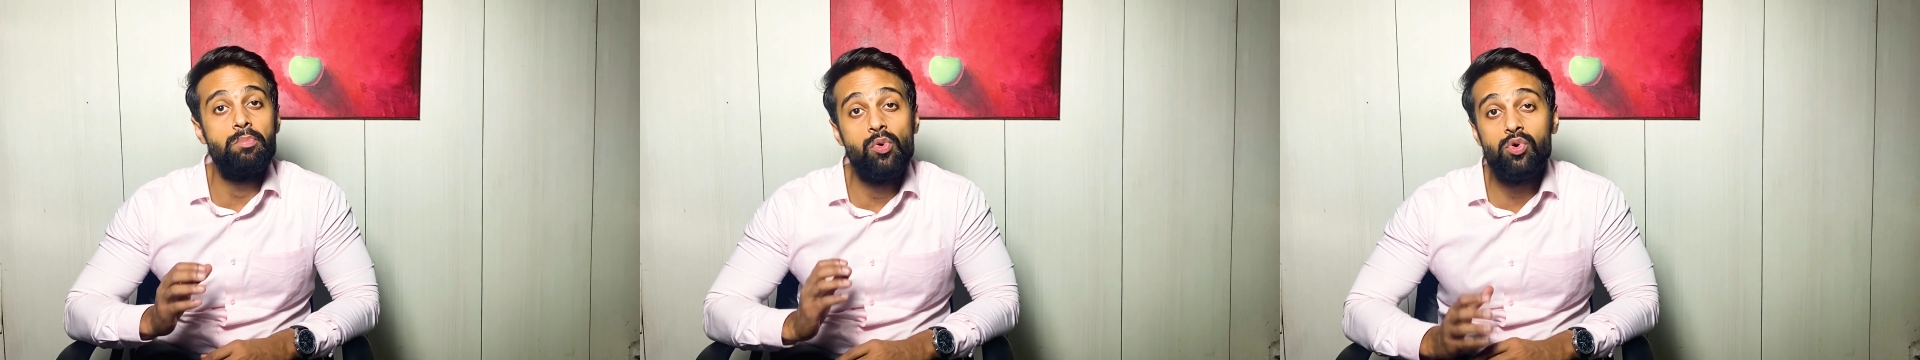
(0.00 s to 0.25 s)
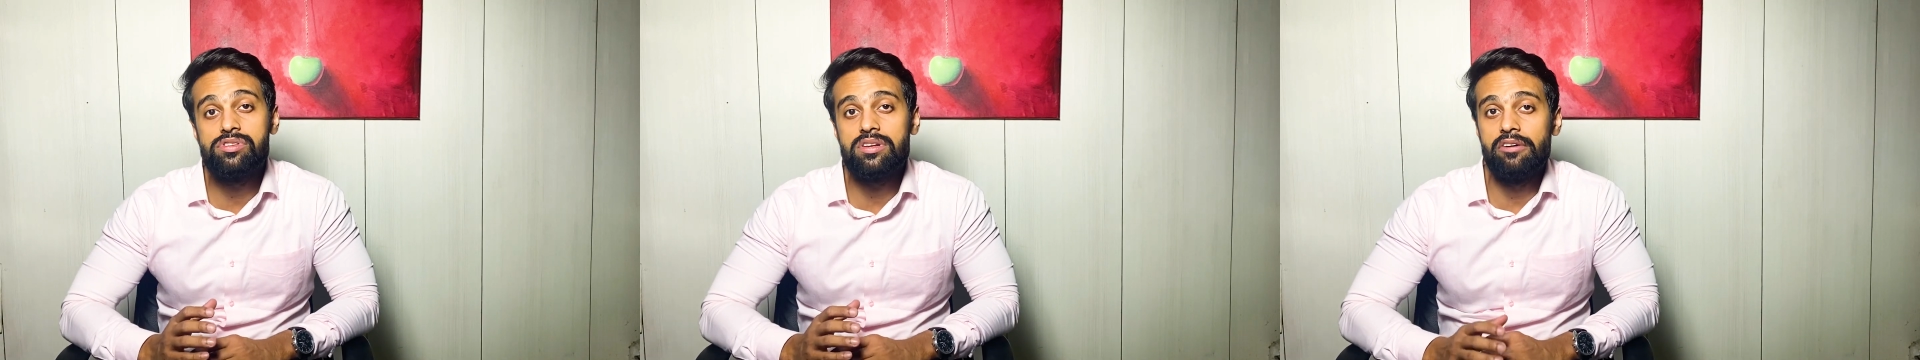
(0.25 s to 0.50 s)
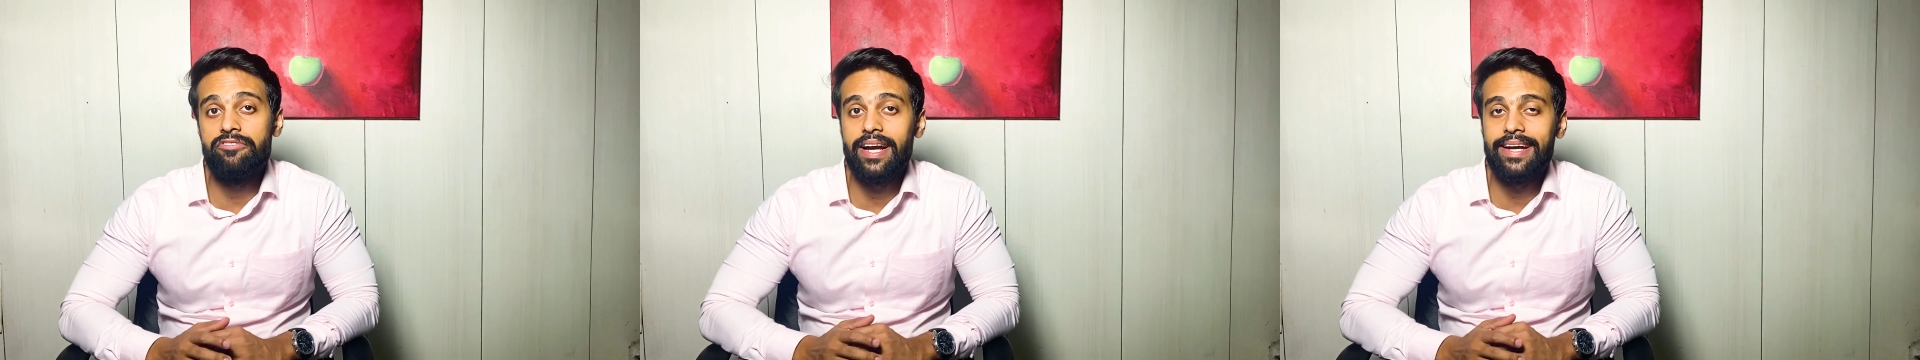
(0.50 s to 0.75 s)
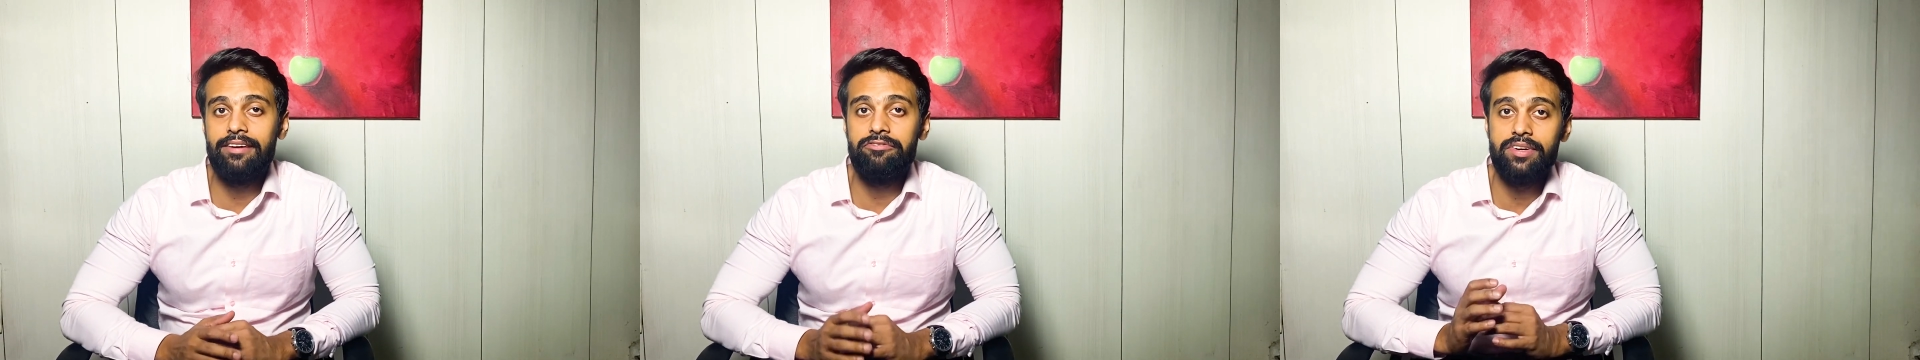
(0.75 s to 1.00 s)
most
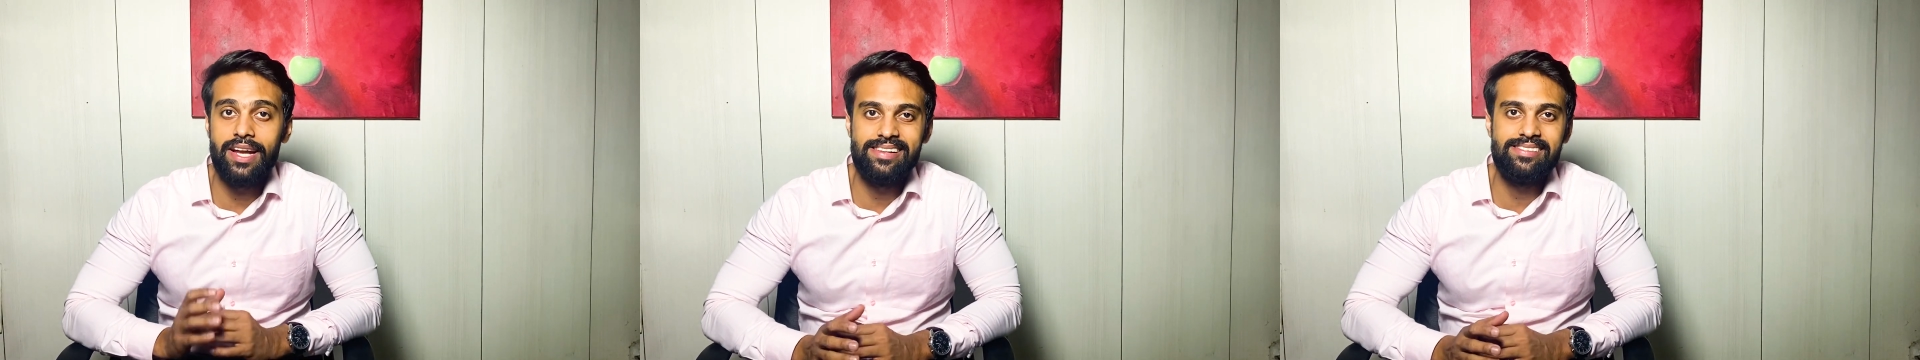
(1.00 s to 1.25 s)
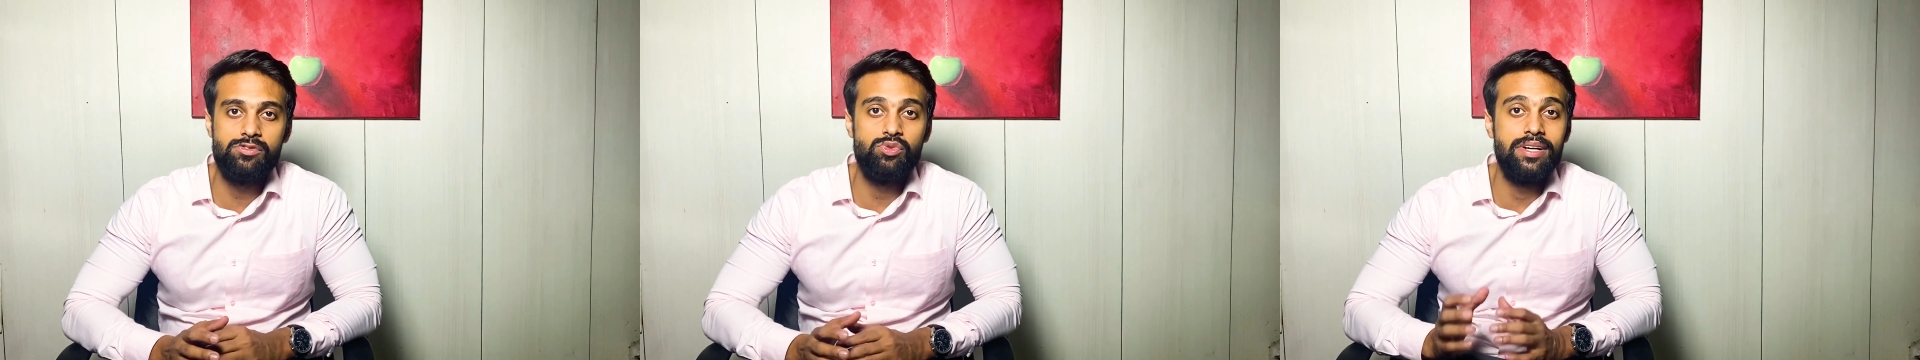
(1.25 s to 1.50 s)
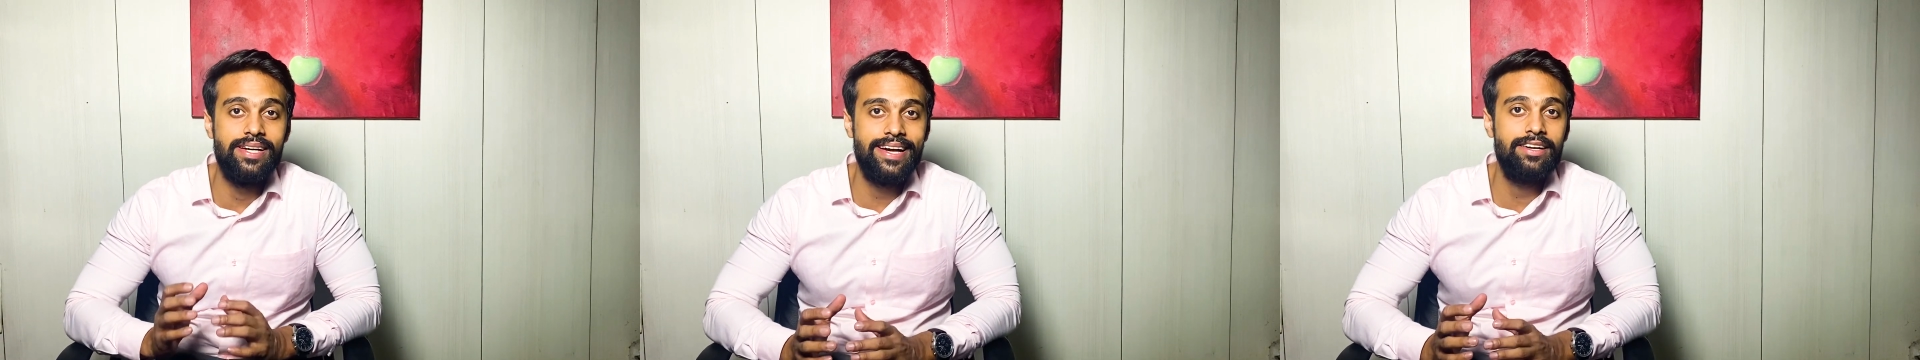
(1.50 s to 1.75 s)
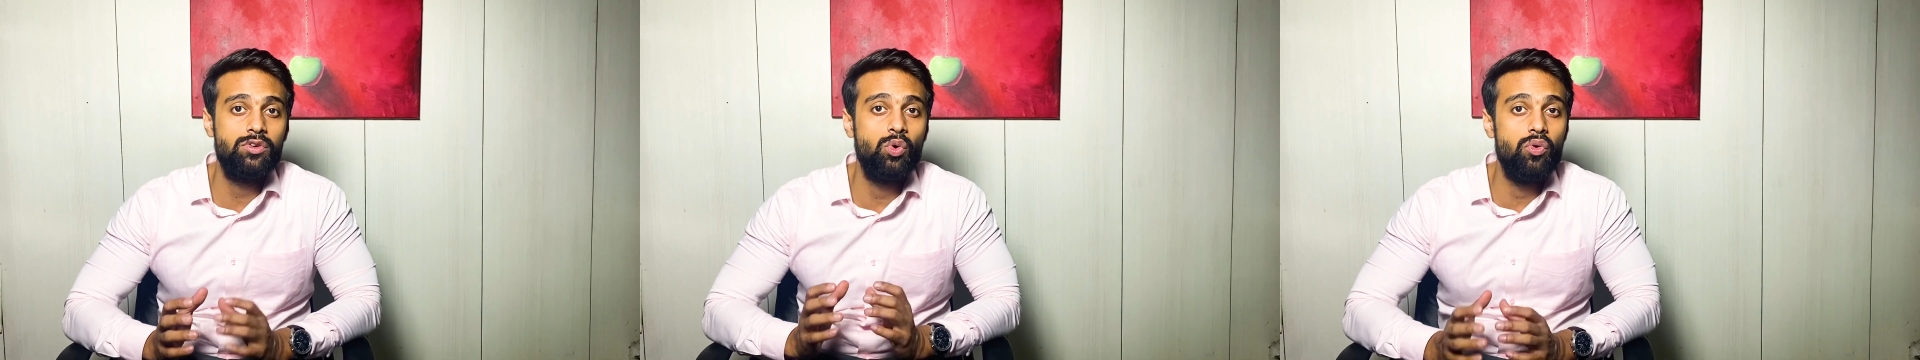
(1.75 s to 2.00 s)
effective test to
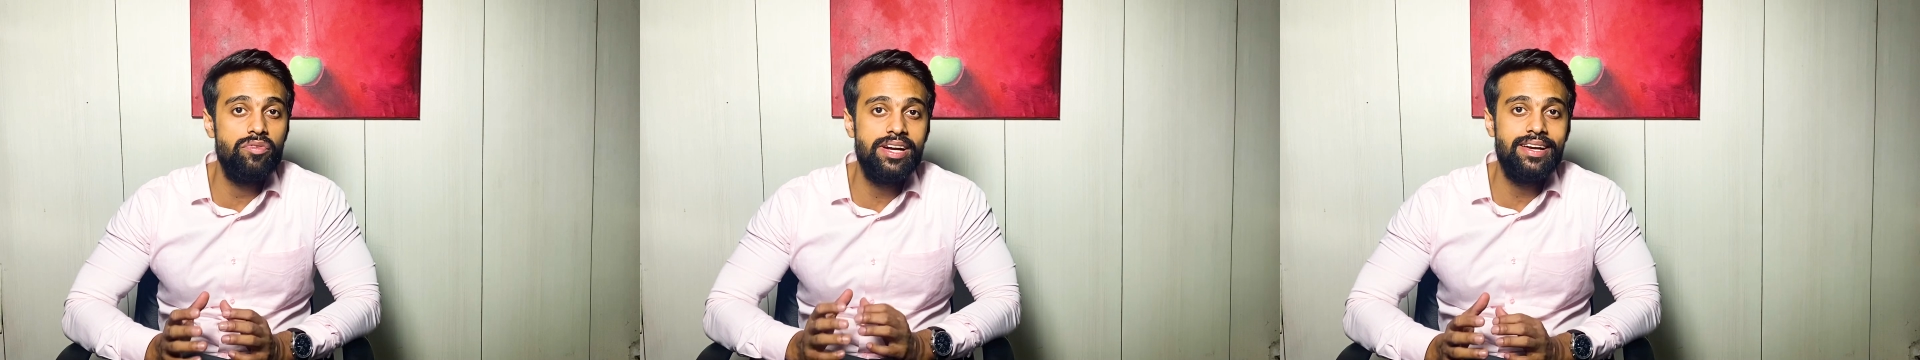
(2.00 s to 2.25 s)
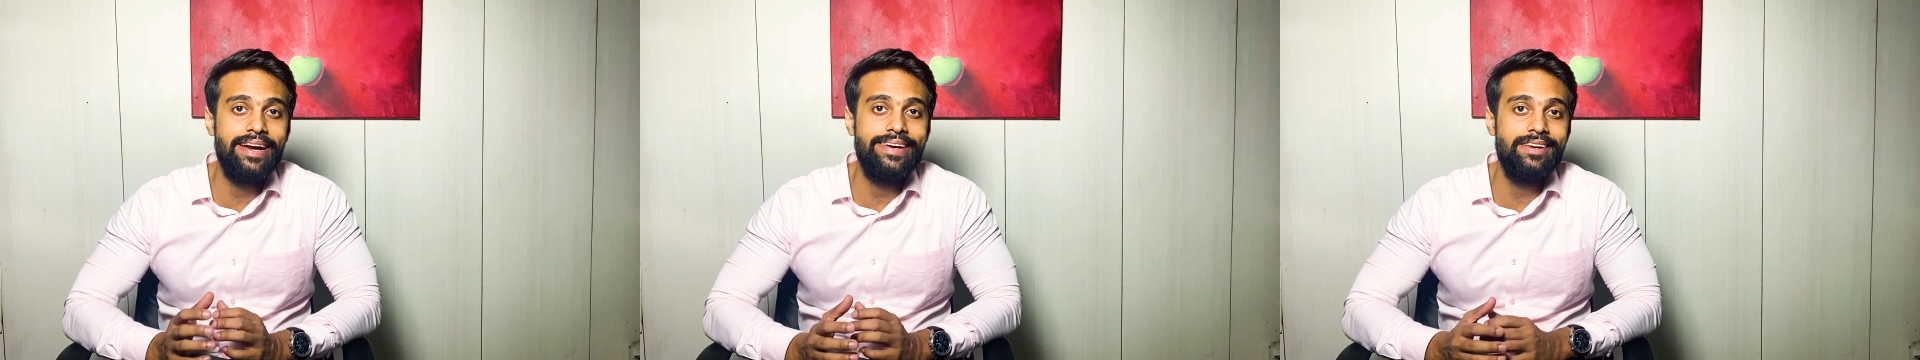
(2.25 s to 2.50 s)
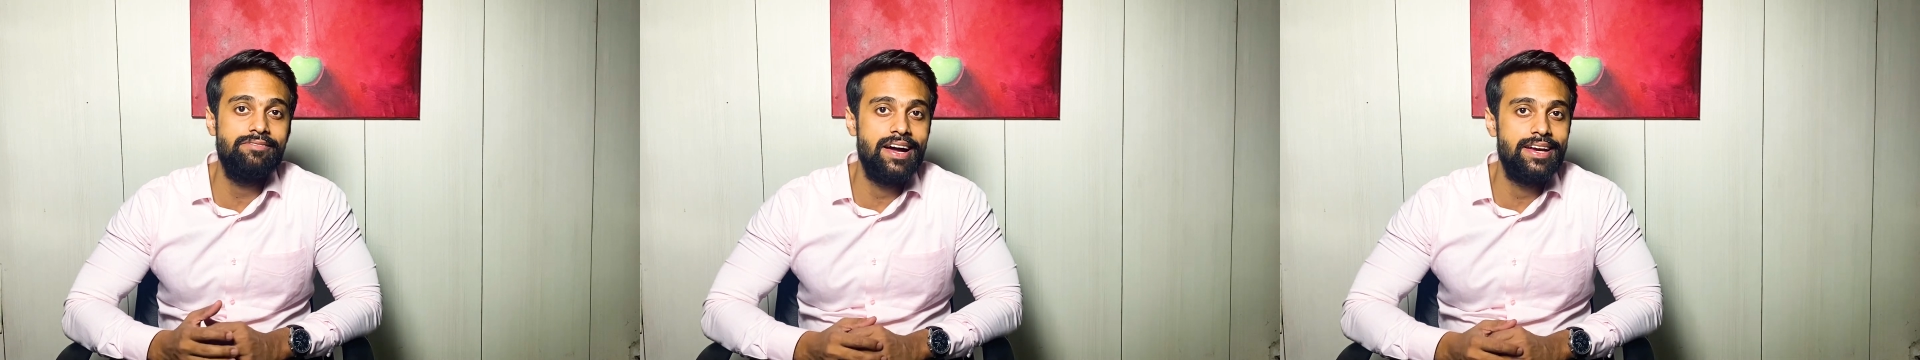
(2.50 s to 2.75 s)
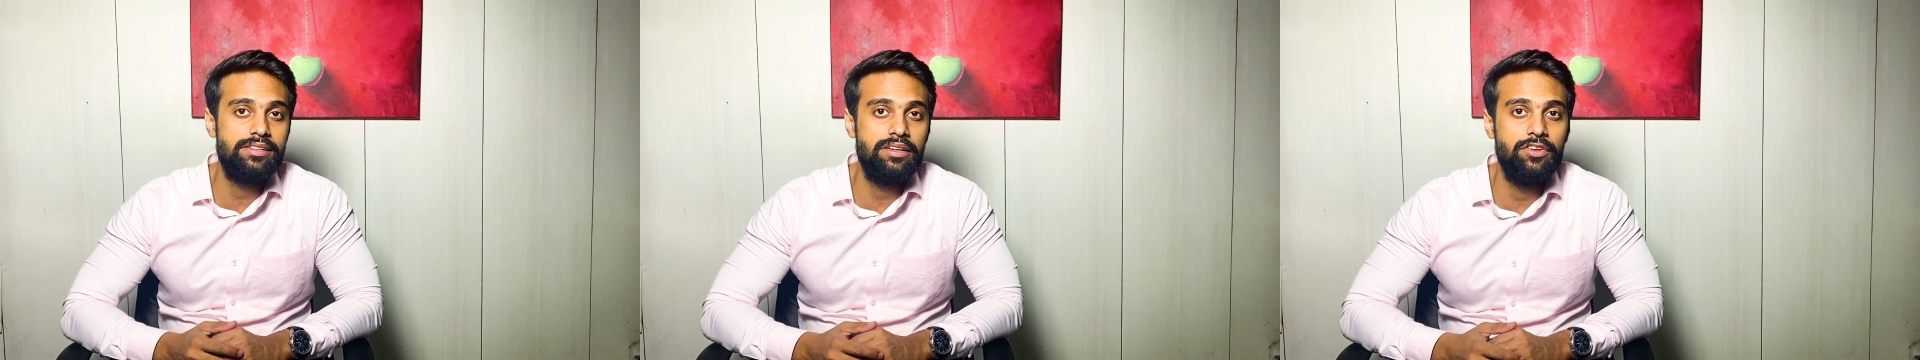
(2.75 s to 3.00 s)
detect COVID-19
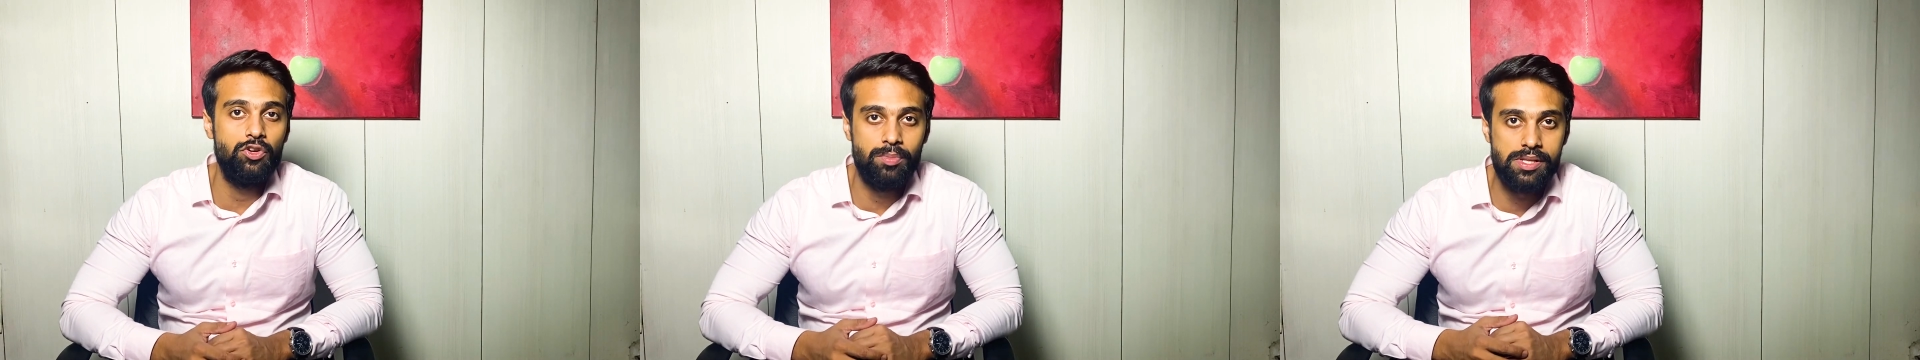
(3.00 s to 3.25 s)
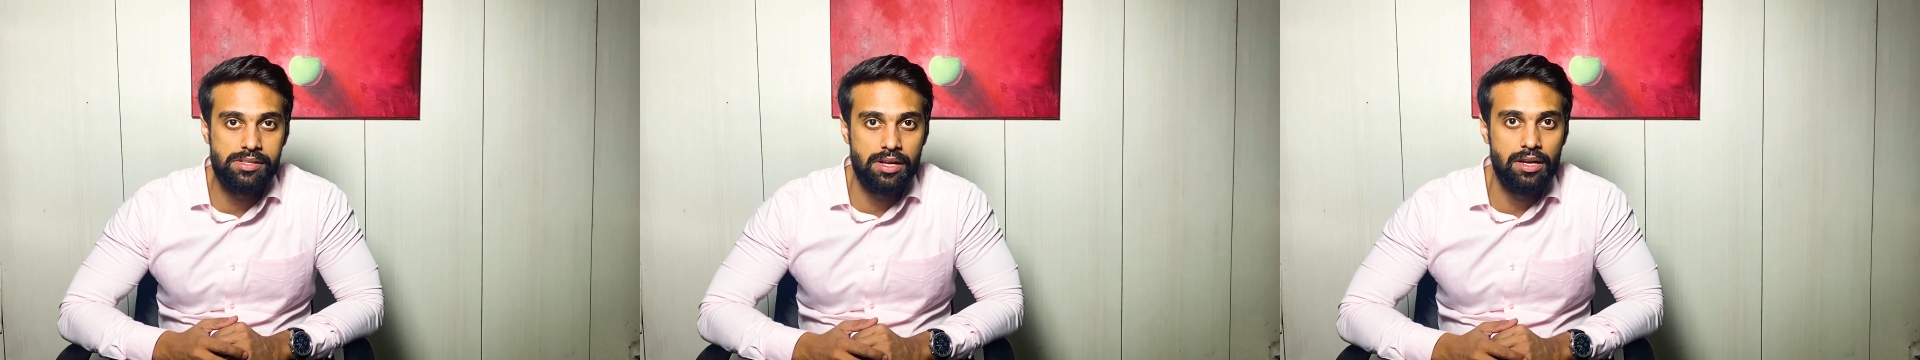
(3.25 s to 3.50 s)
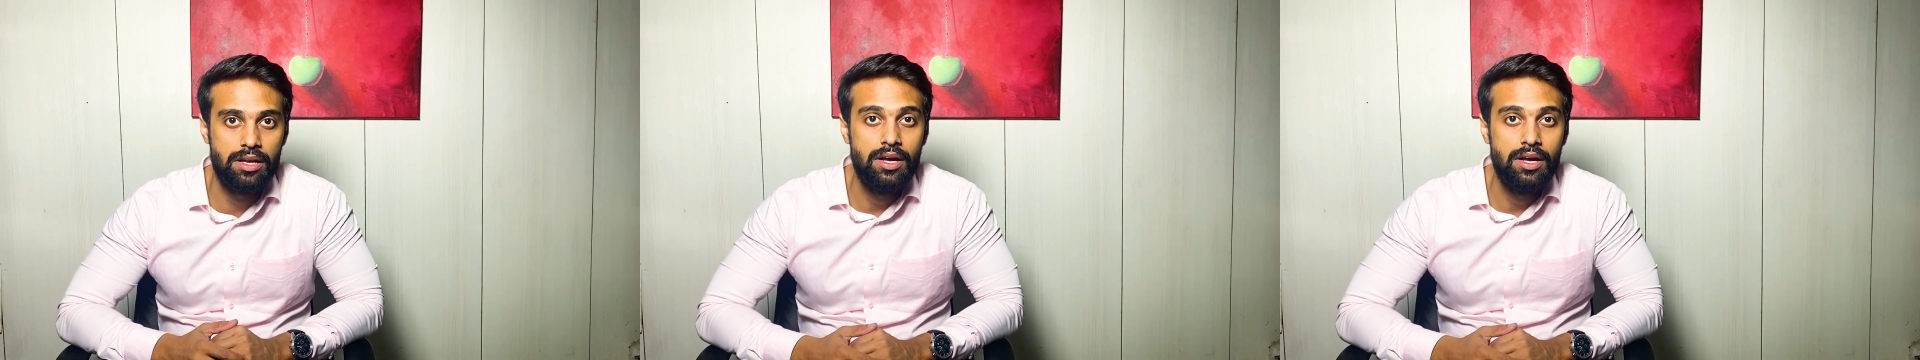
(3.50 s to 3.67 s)
virus in human cell.